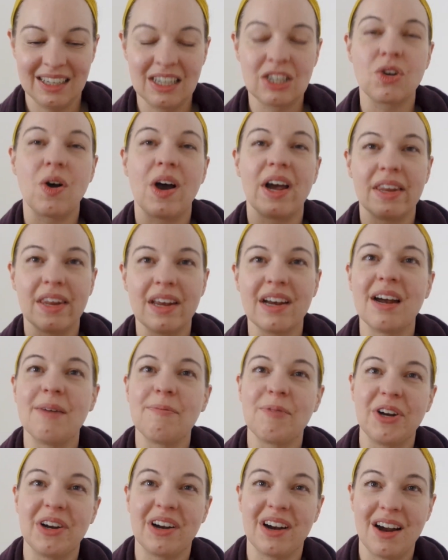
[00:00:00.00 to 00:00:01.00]
So I think
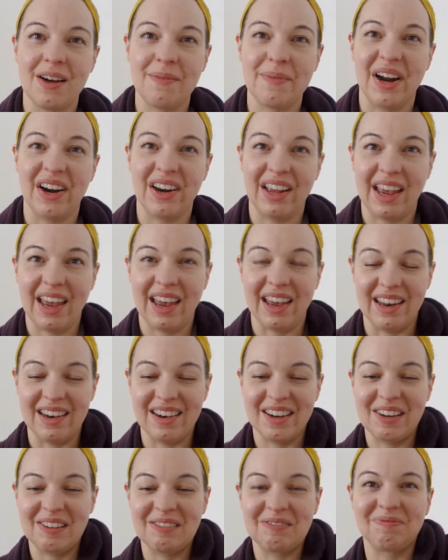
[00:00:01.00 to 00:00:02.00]
I'm gonna come out ahead.